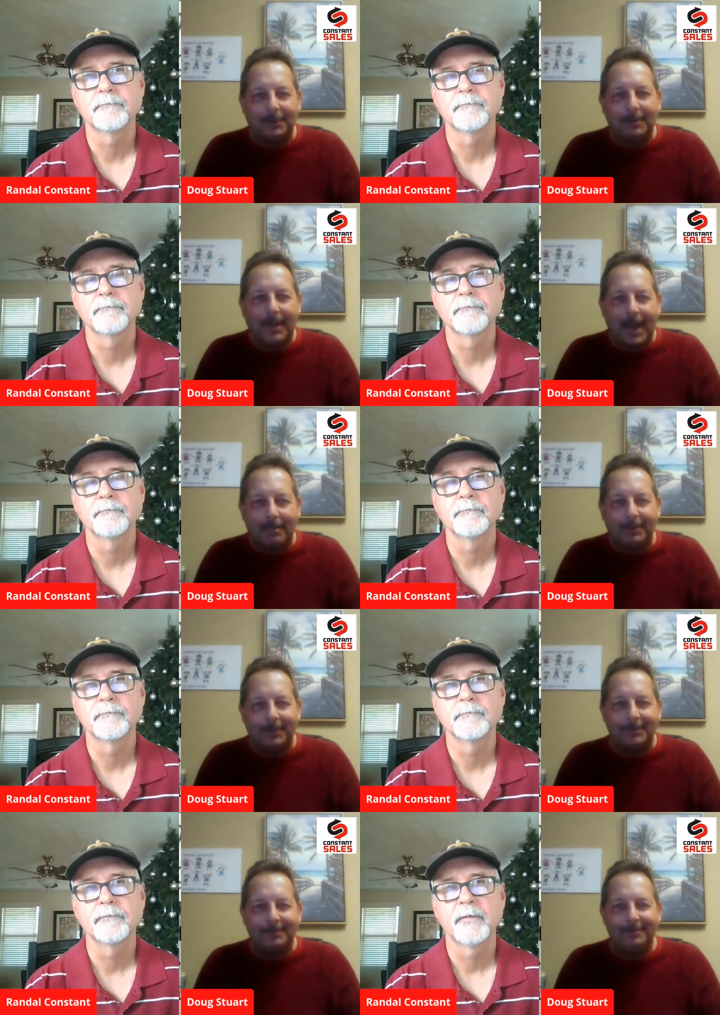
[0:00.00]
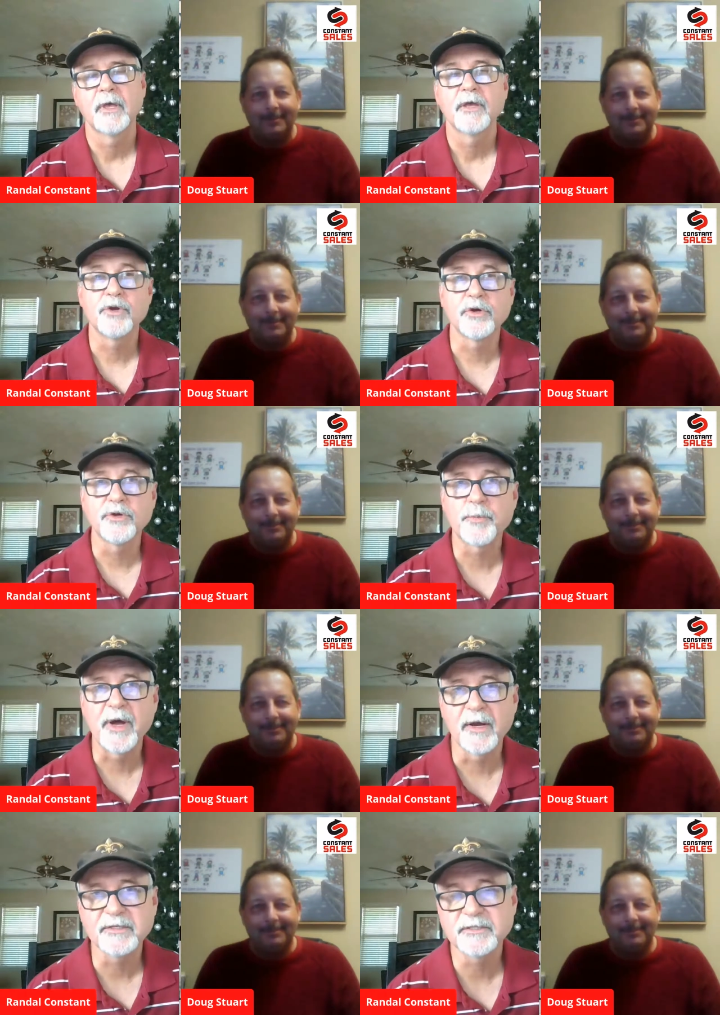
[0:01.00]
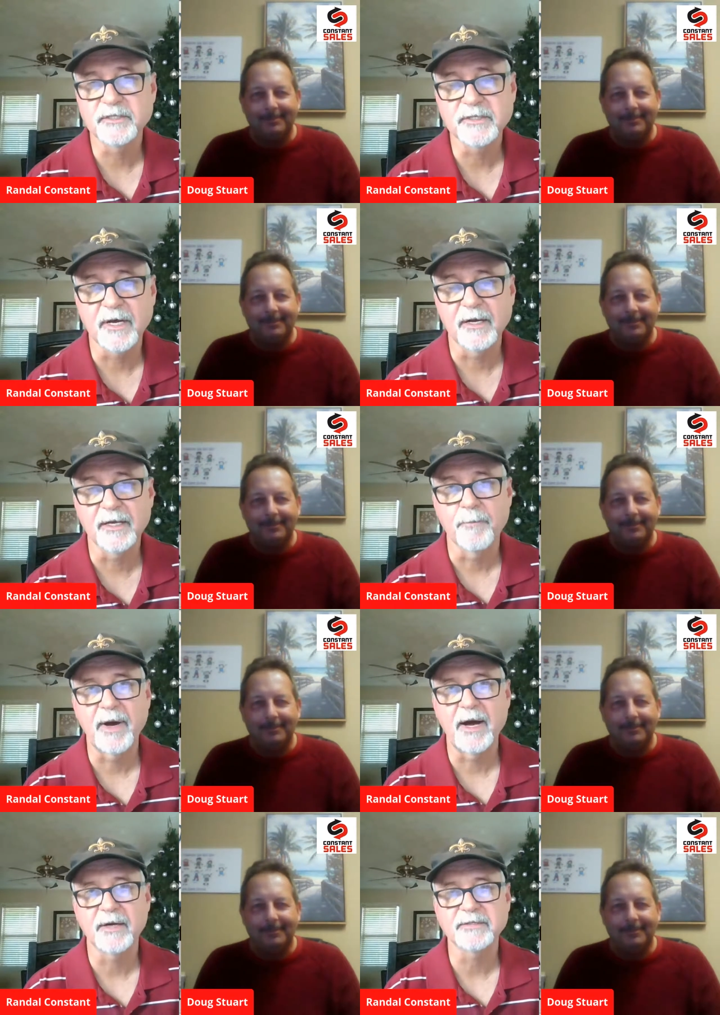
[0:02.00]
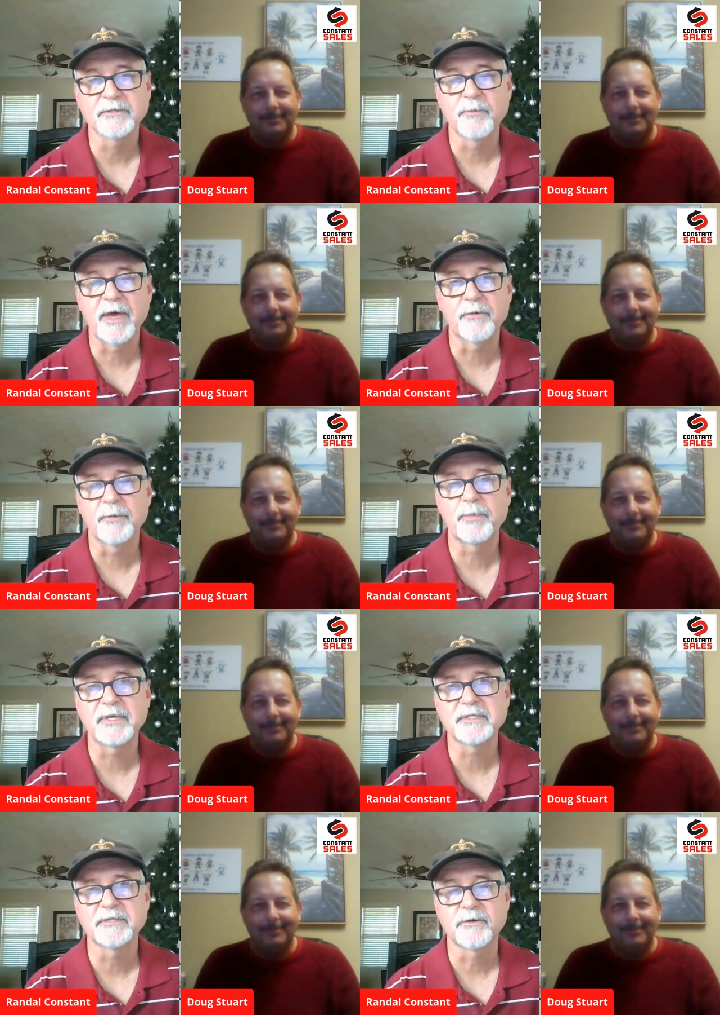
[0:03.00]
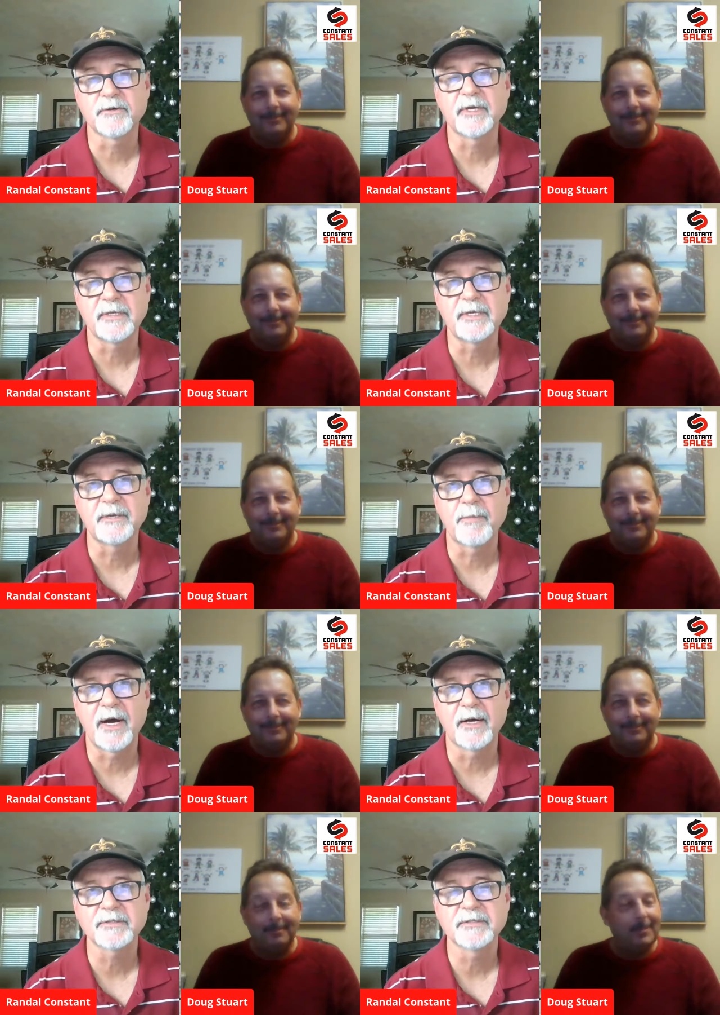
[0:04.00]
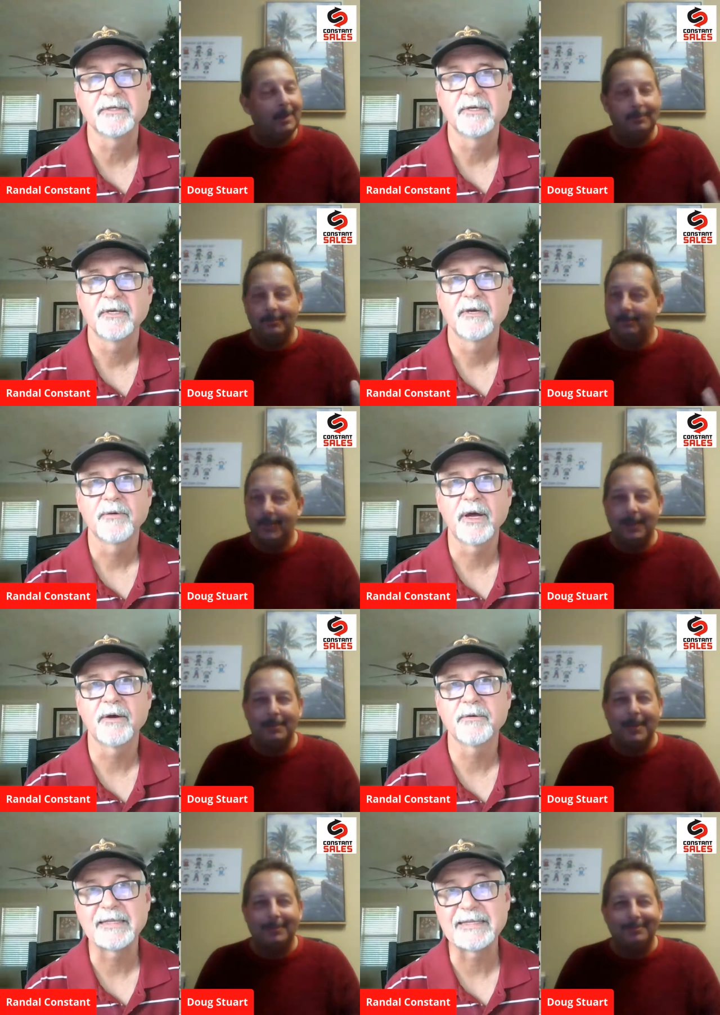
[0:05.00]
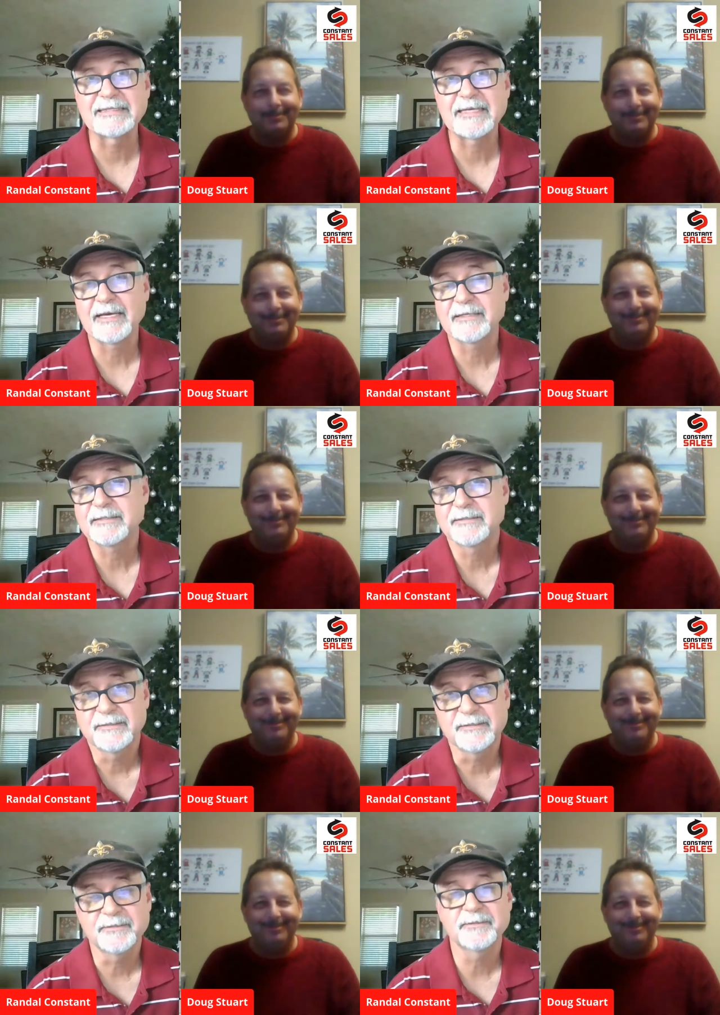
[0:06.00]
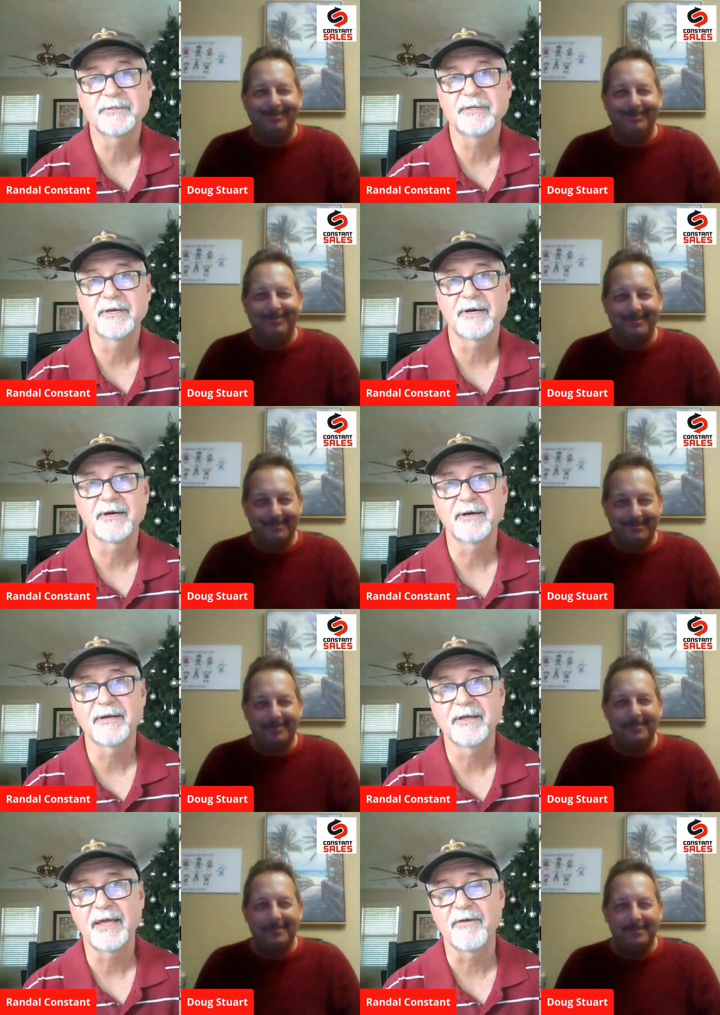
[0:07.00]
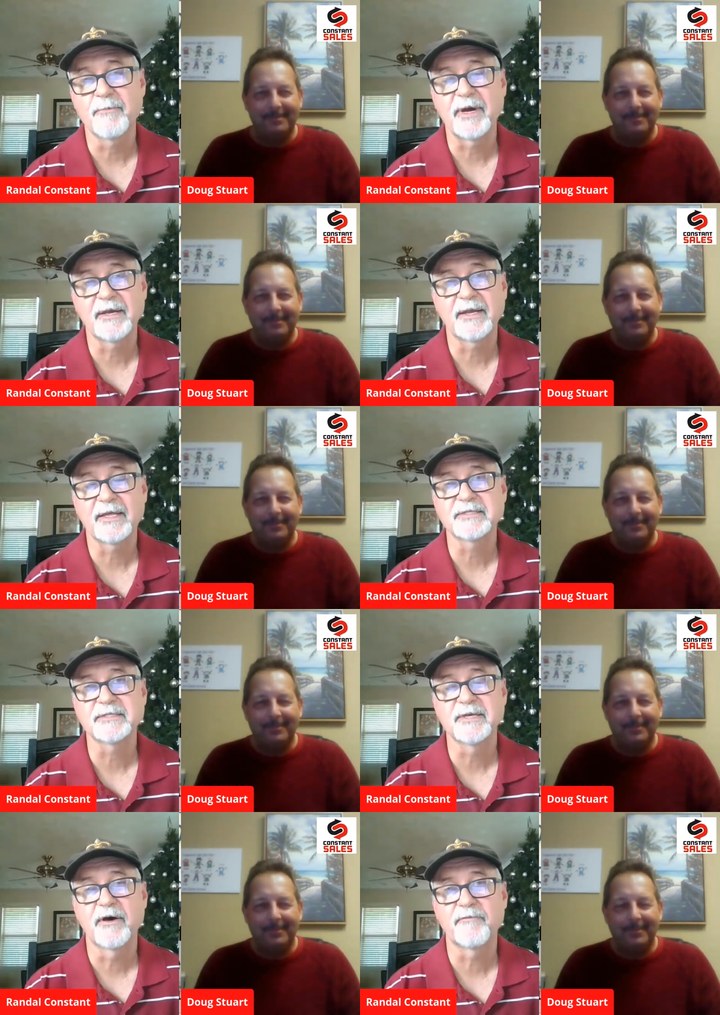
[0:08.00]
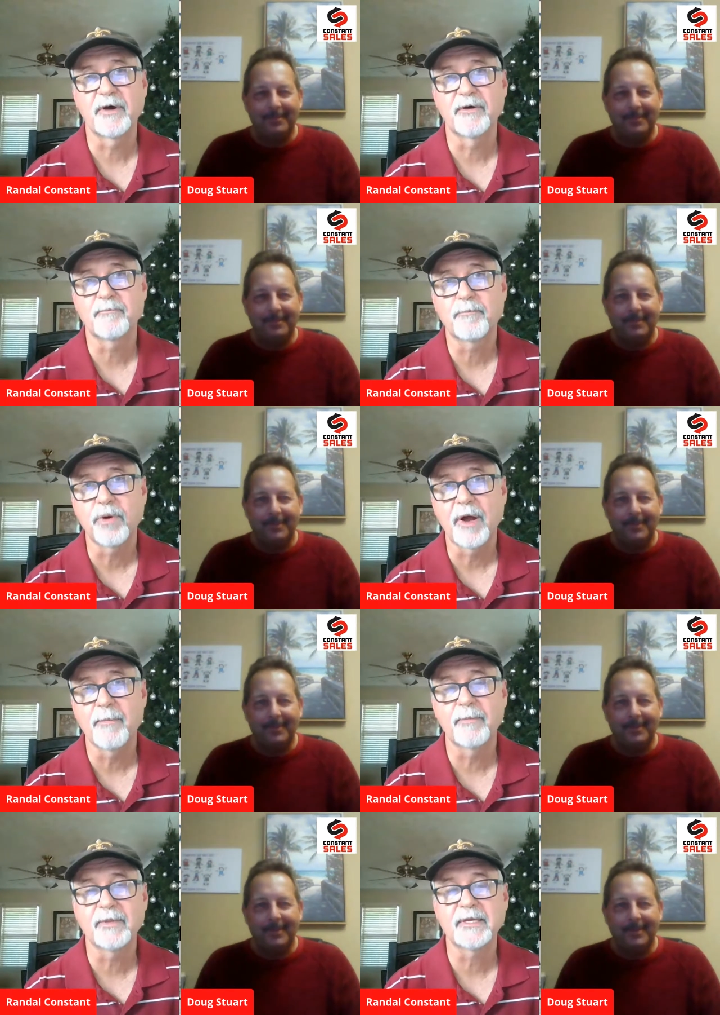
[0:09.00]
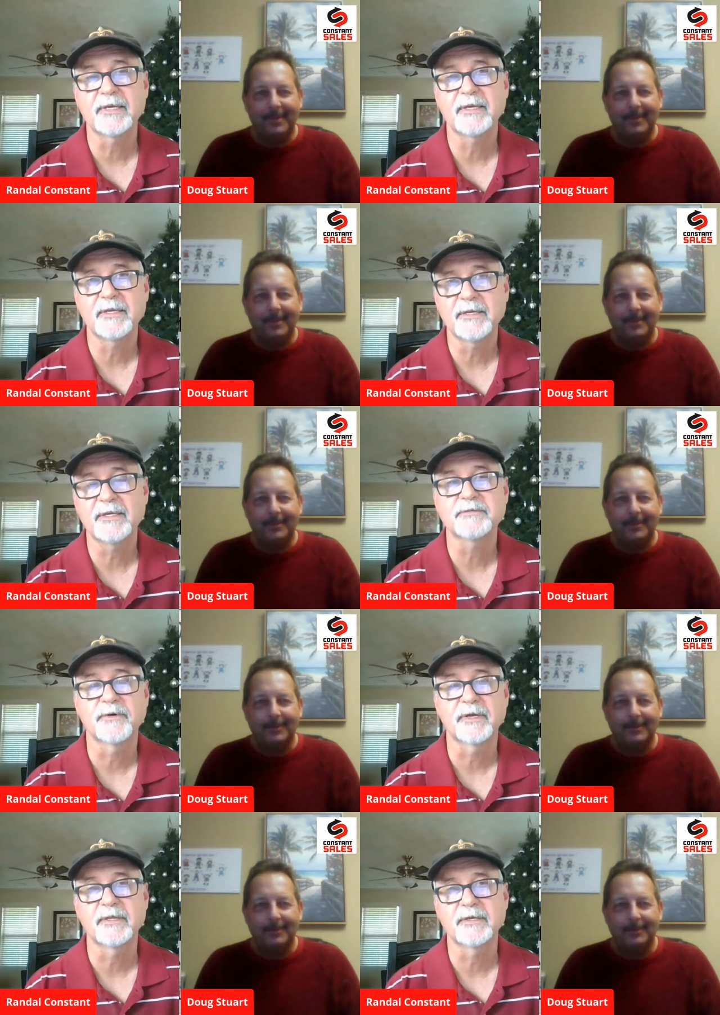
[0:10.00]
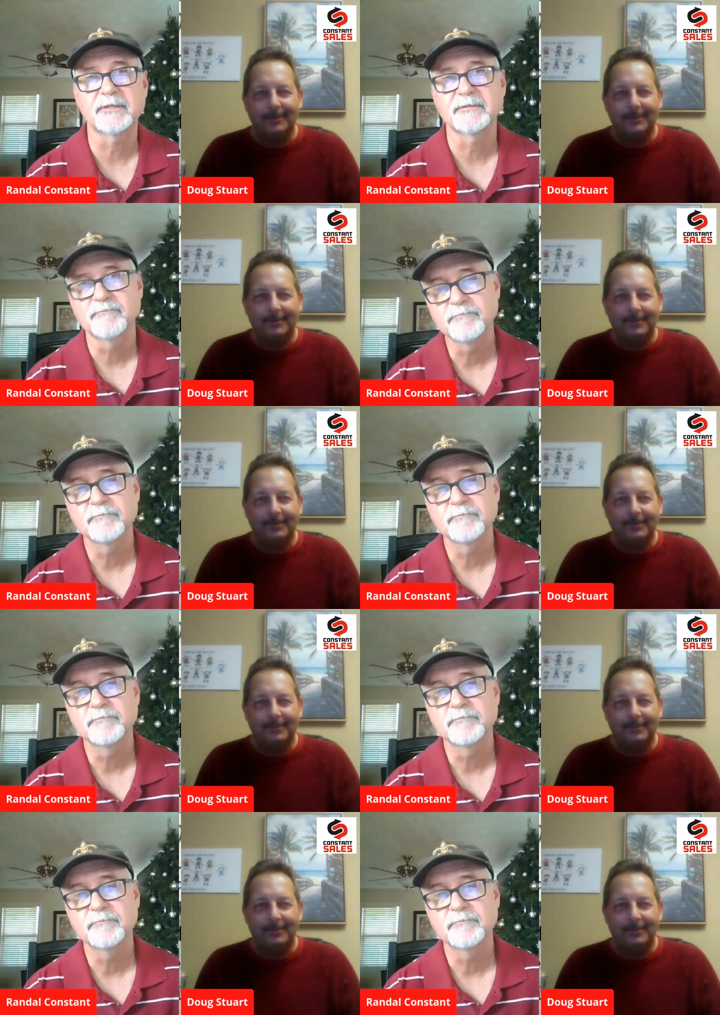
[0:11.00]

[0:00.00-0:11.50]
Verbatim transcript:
Speaker 1: a little bit happier.
Speaker 2: You know, your product's just kind of like a box. No matter what business you're in, you need a box. Well, Amen. in this case, you uh, everybody that has a cell phone probably needs one of these.